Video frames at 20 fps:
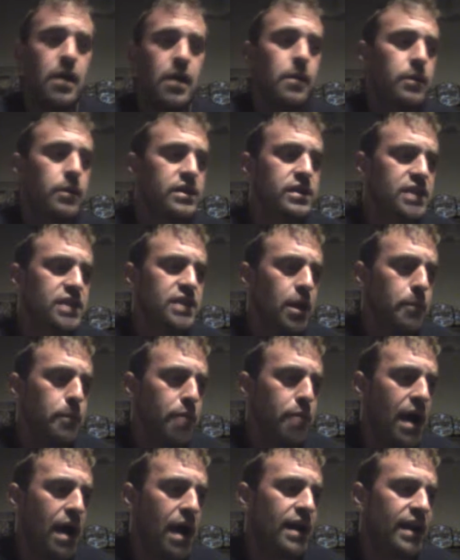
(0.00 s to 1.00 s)
Wrestling
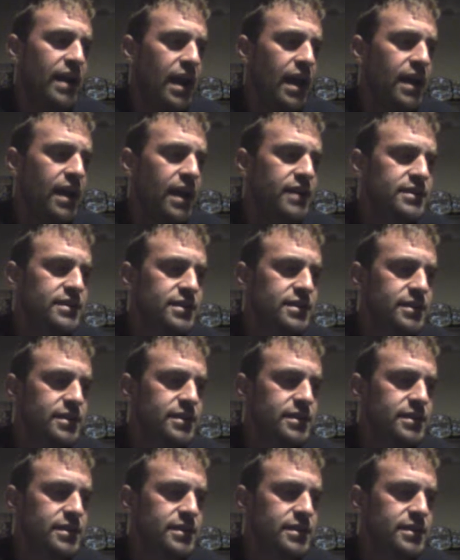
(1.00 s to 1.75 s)
Podcast